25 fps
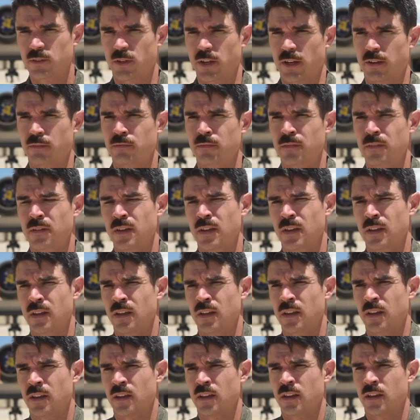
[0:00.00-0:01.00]
Okay.
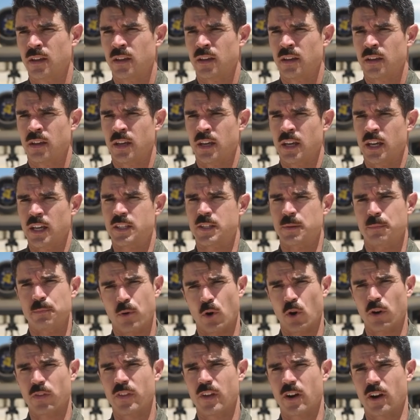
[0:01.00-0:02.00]
It's
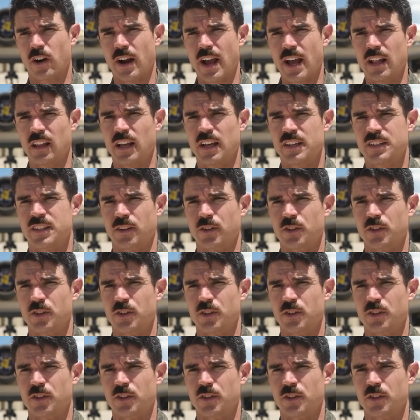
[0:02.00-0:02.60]
important that our allies